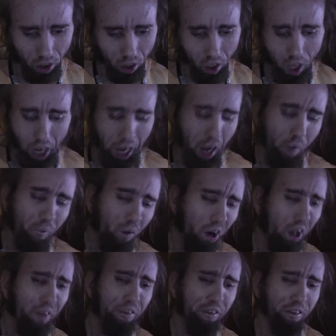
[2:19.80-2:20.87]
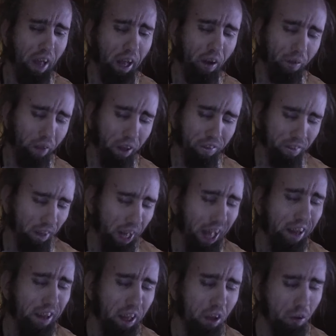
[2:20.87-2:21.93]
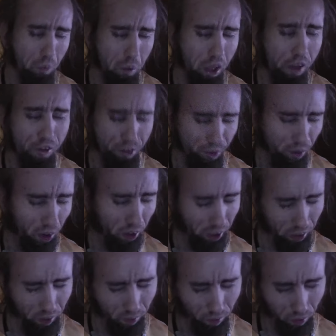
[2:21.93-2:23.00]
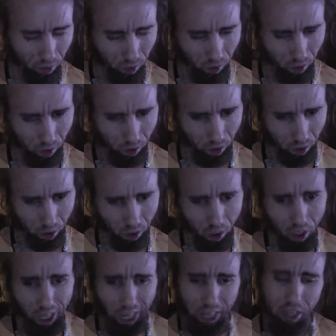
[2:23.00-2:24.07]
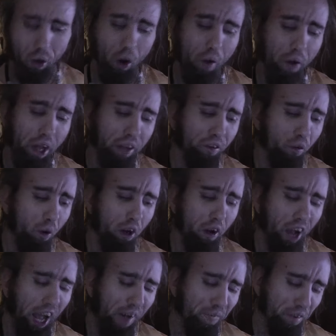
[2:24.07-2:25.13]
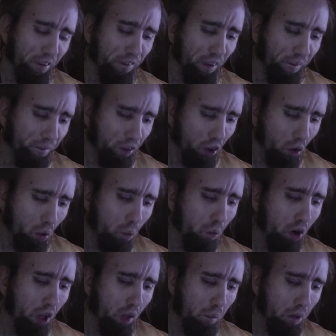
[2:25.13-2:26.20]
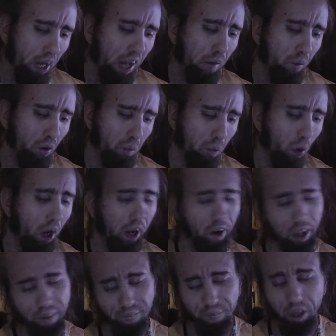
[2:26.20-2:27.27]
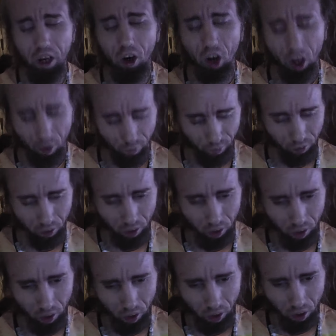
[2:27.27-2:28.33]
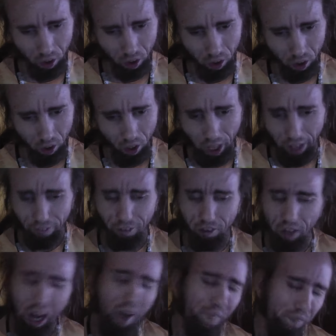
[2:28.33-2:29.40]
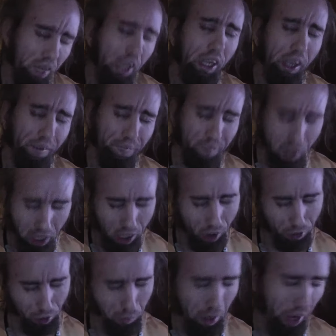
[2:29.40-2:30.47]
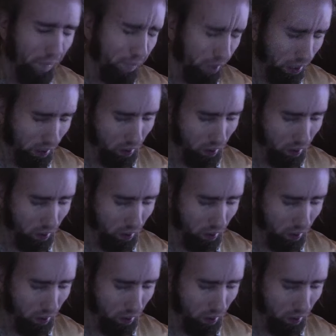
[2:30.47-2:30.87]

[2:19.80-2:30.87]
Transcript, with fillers: I want to settle this and end this peacefully. And the only way that's going to happen is if you, William, and N Word Boy leave me alone. And stop making videos about me.